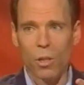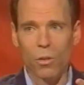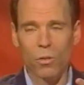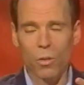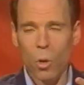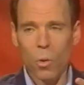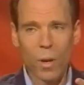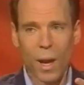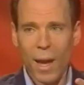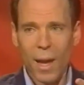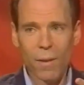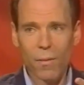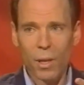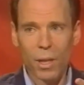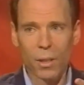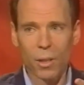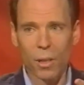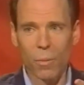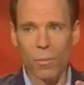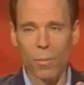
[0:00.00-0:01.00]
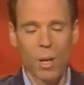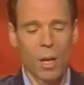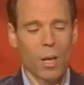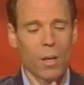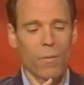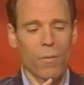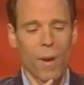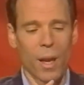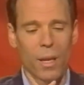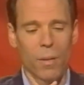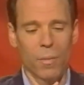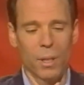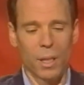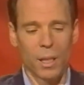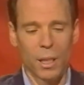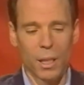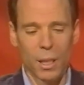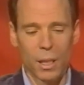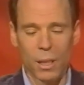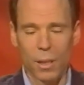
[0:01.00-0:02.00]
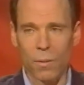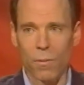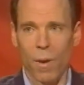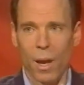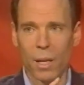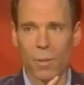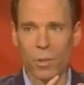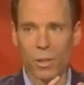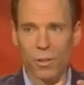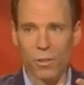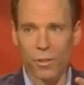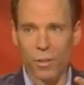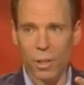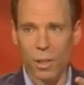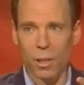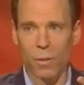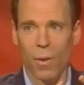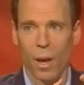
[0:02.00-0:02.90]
don't have in them vitamin E, vitamin C,